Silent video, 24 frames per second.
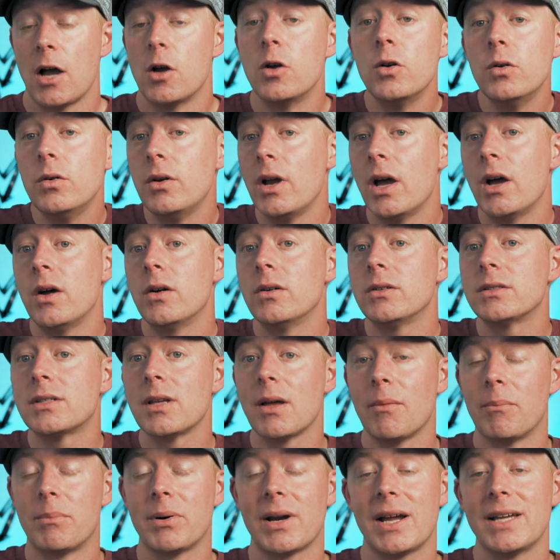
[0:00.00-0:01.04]
Who knows,
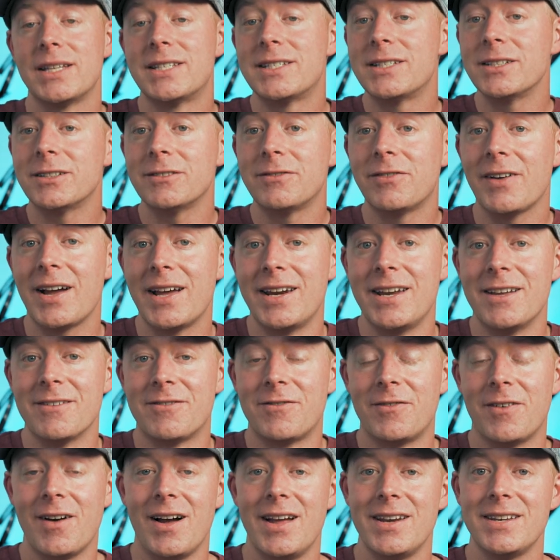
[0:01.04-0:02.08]
but I still find it
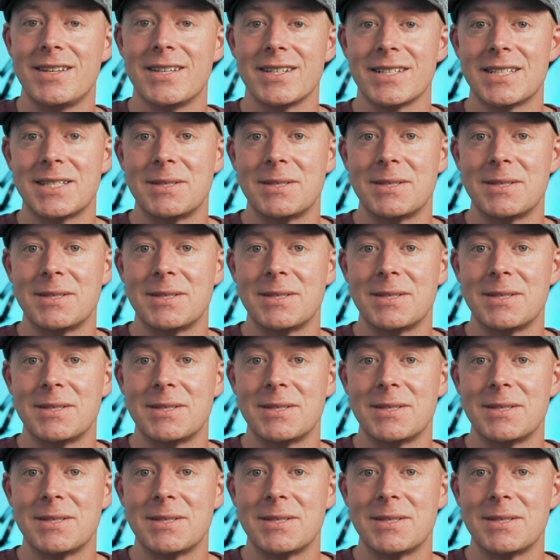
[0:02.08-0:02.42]
fun to